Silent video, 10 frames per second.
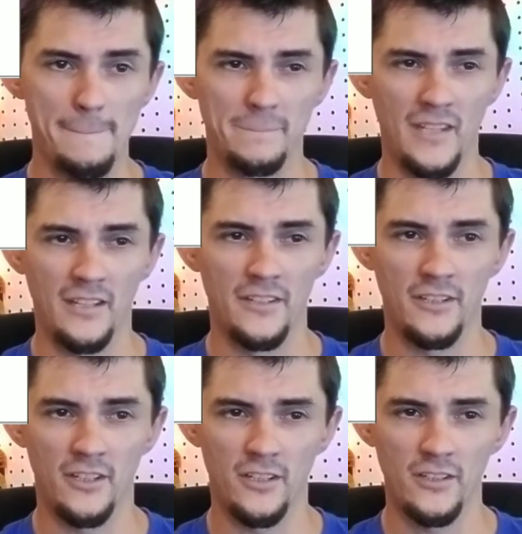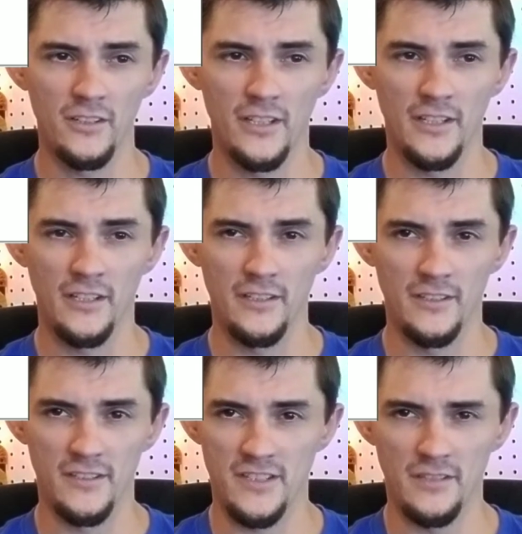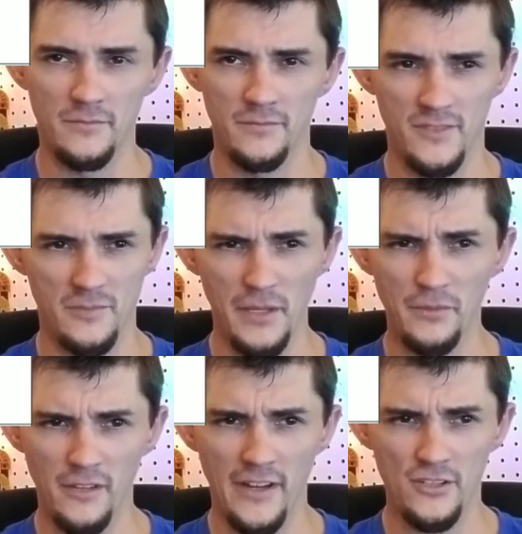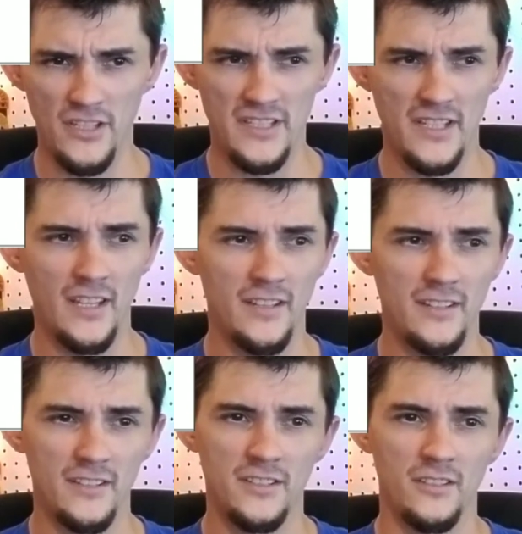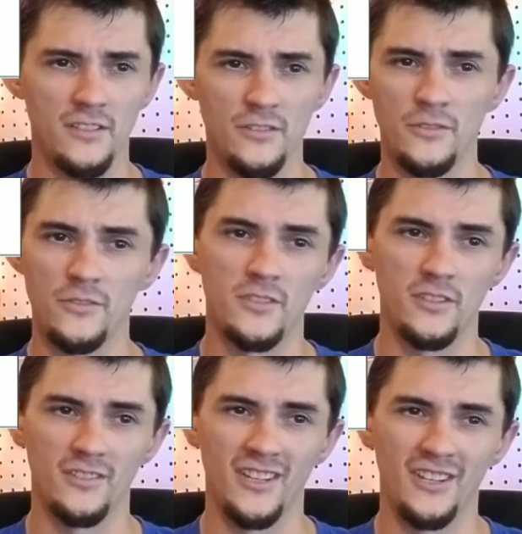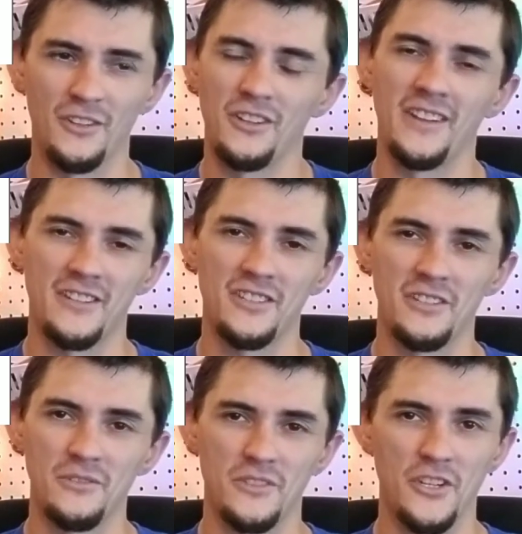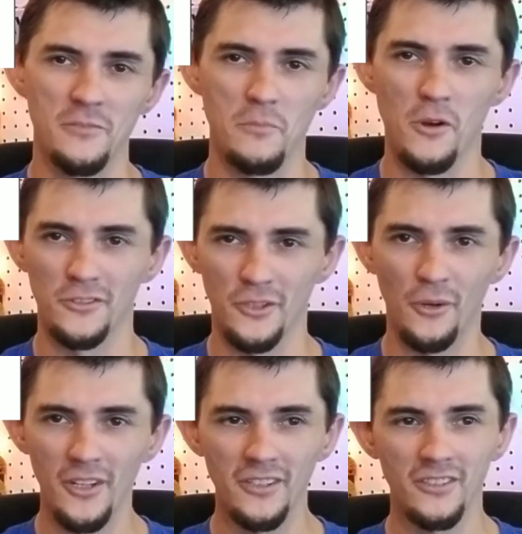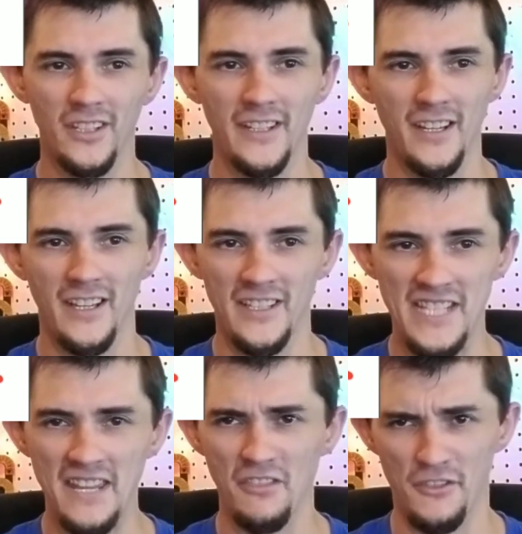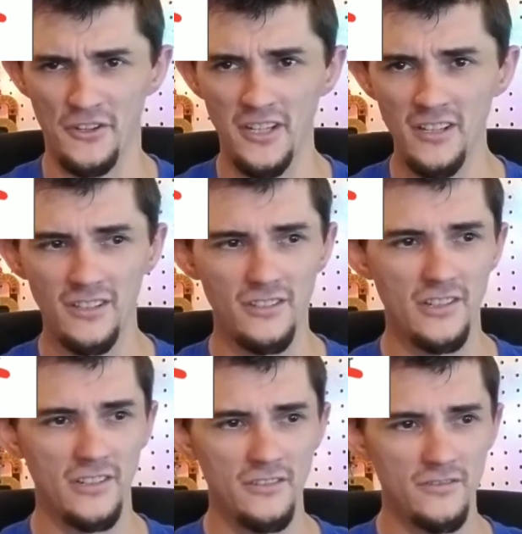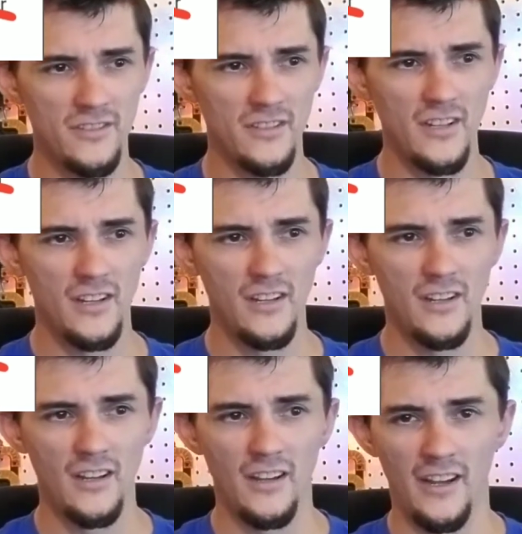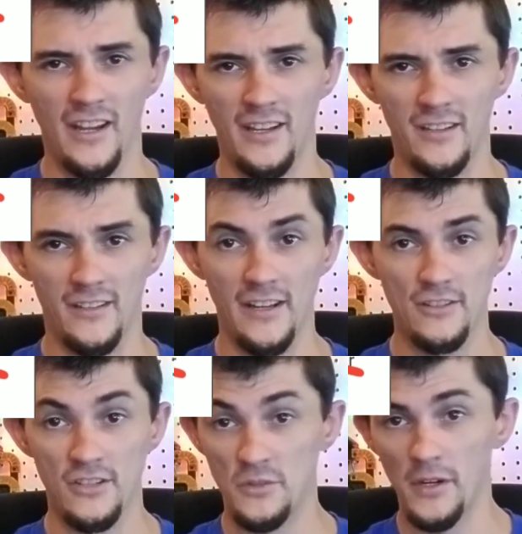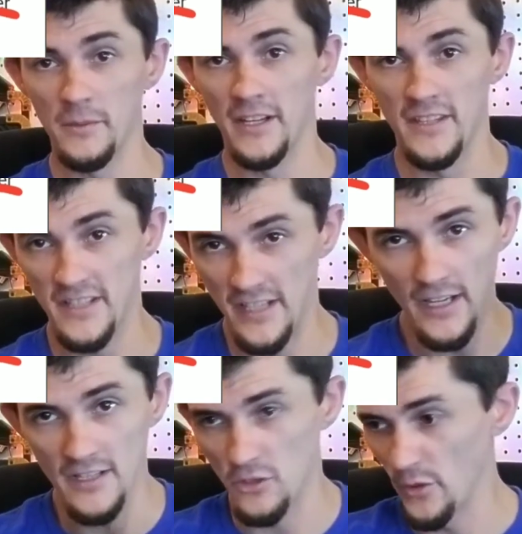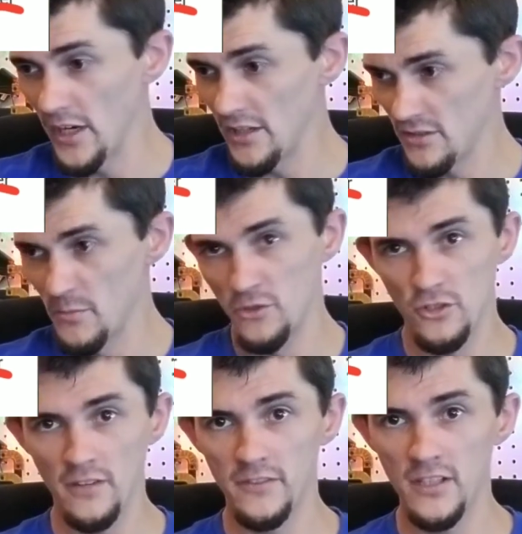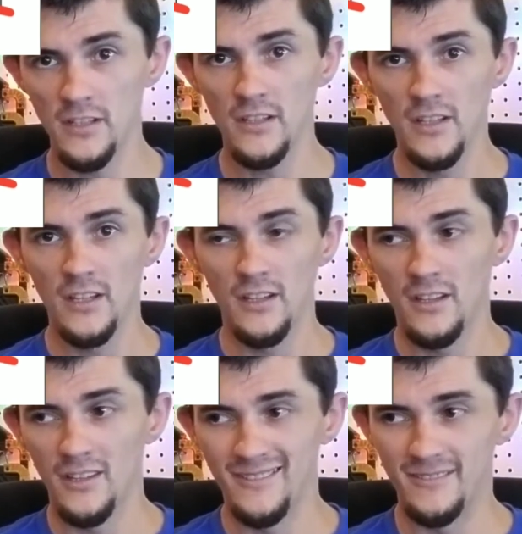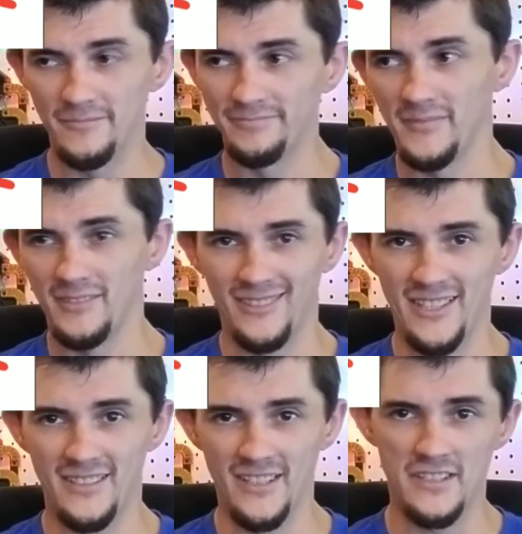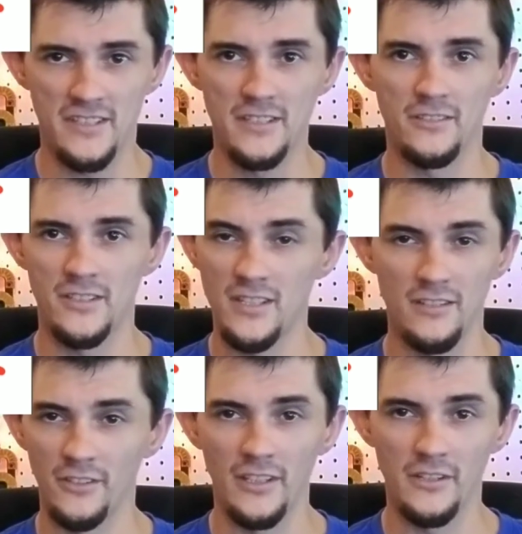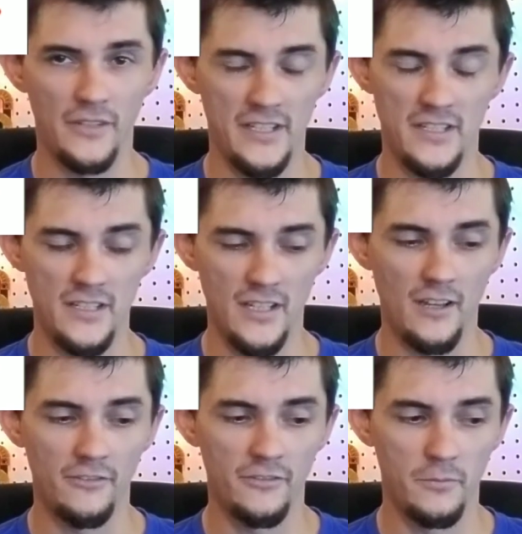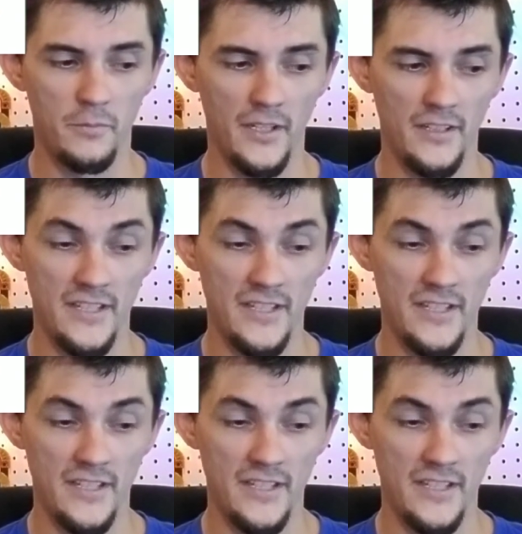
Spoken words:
now there are some people have actually said to use. You can actually use good motor oil like 1030. You could use. And they actually swear by it. They say, yeah, it's great, smooth shifting. It's not really the right stuff, but it's